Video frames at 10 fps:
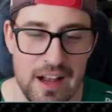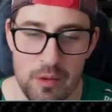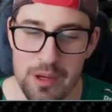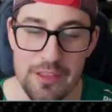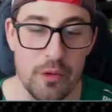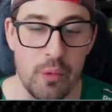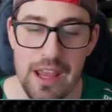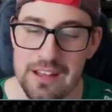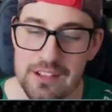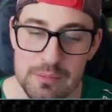We got the
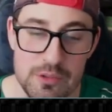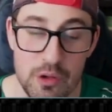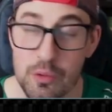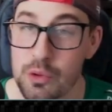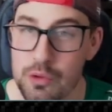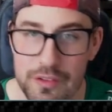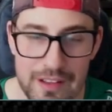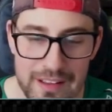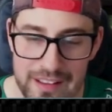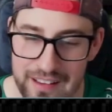random
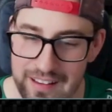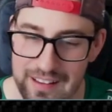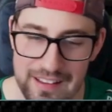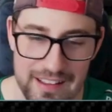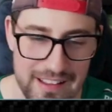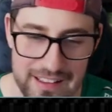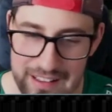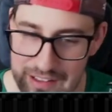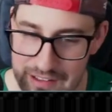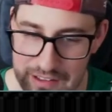Daruvula in
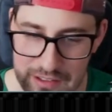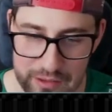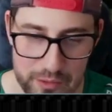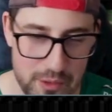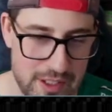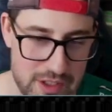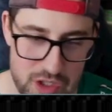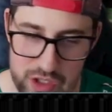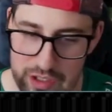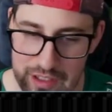here,
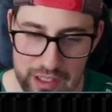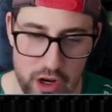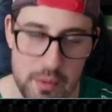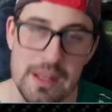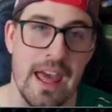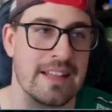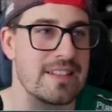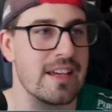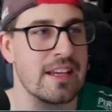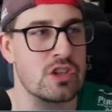which, that's
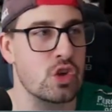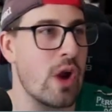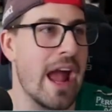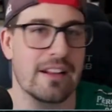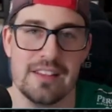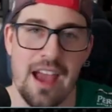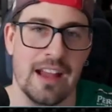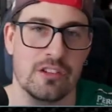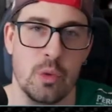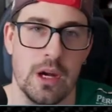like track
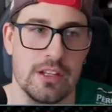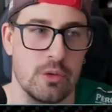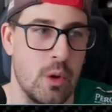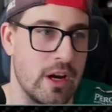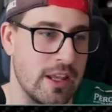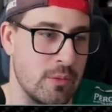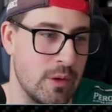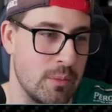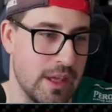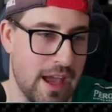tag 2020
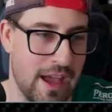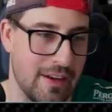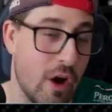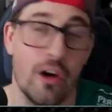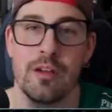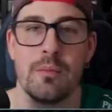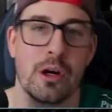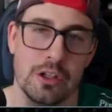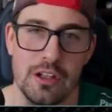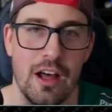when we had Artem
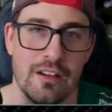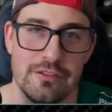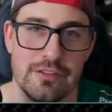Markelov,